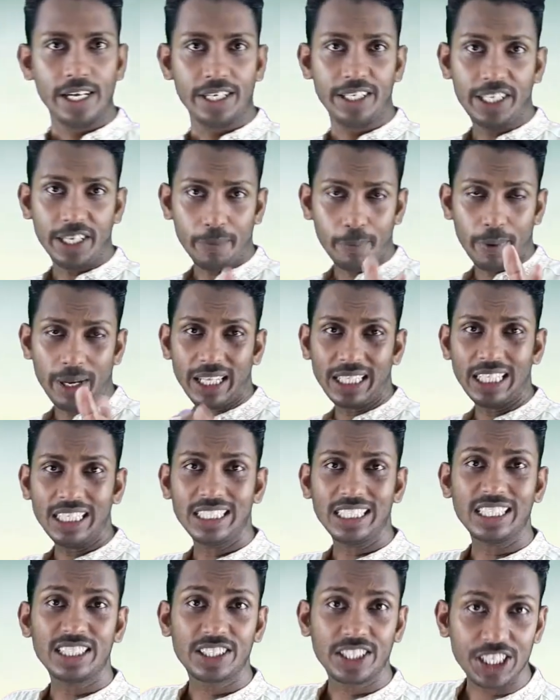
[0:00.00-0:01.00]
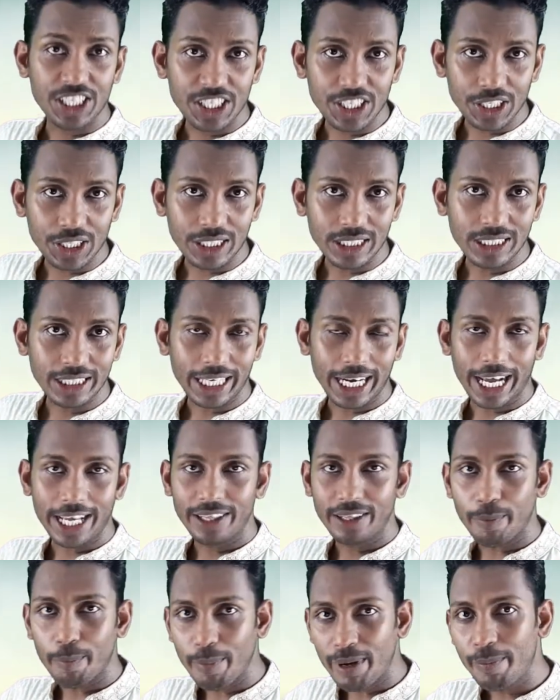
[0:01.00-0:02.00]
Dear brothers and sisters
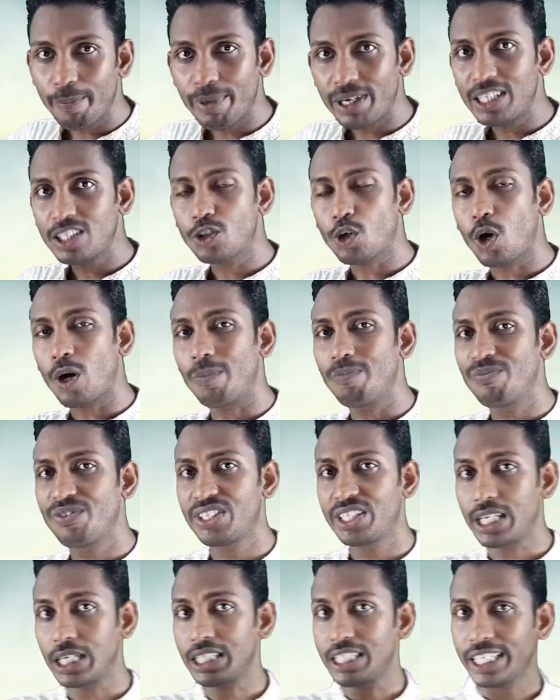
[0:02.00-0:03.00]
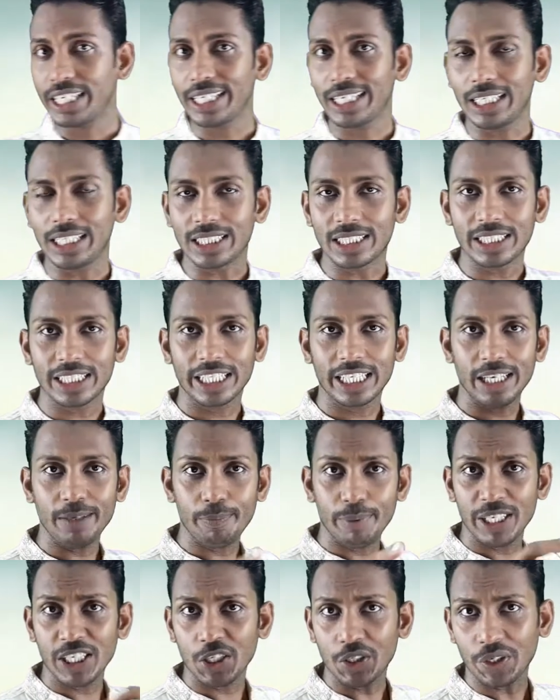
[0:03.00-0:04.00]
and the members of Search English,
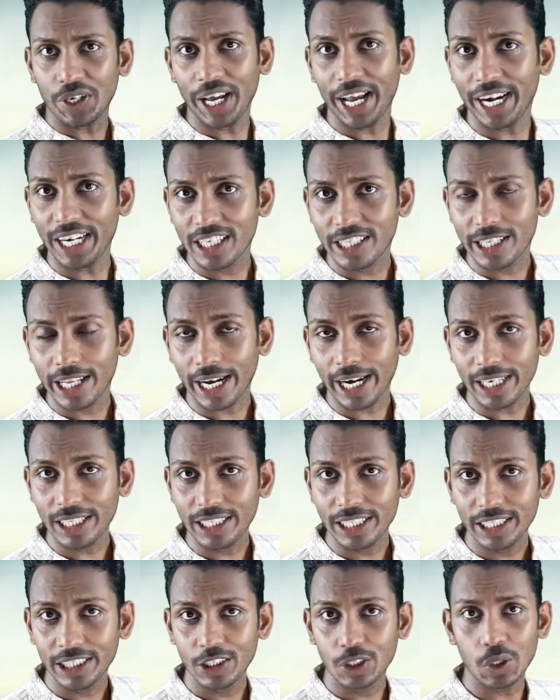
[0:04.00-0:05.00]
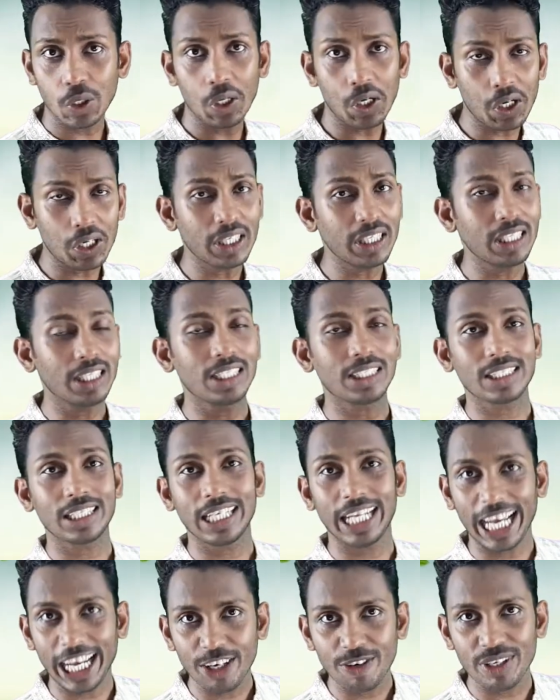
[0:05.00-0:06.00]
keep in your head that to learn English
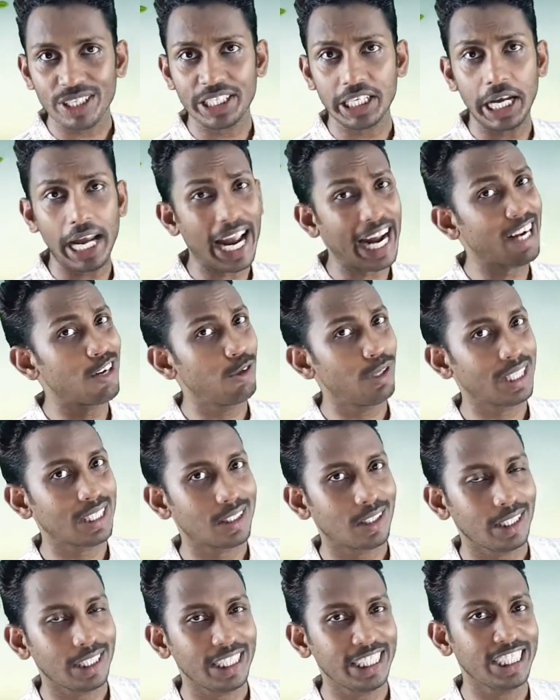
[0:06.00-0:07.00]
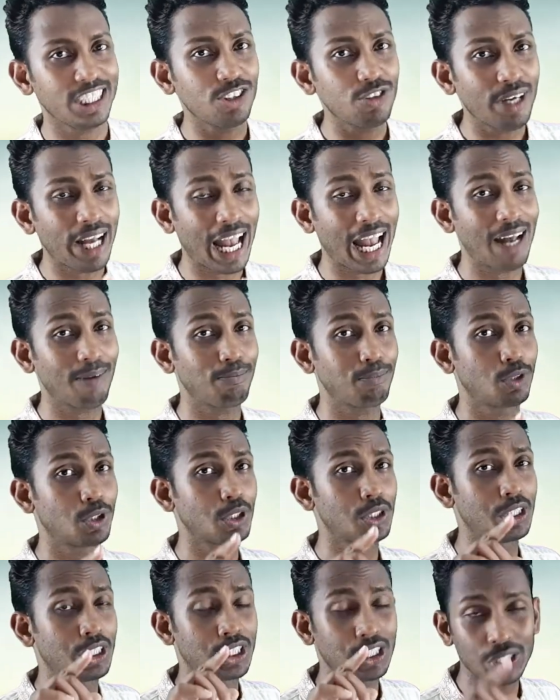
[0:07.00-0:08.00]
language accurately, you have to
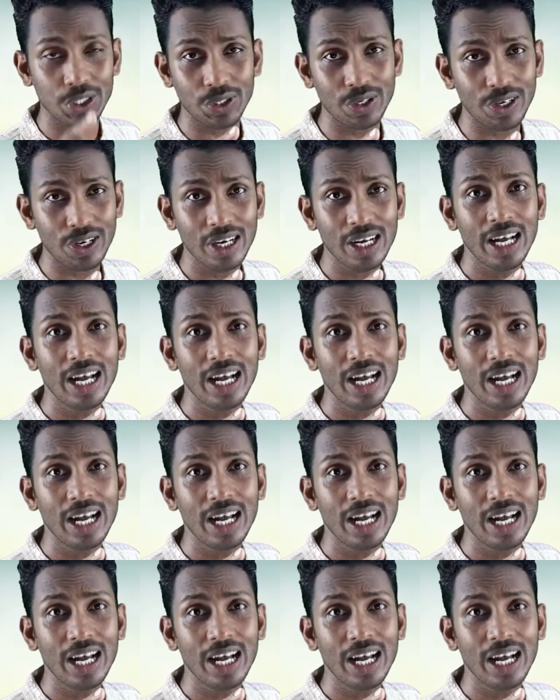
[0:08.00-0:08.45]
do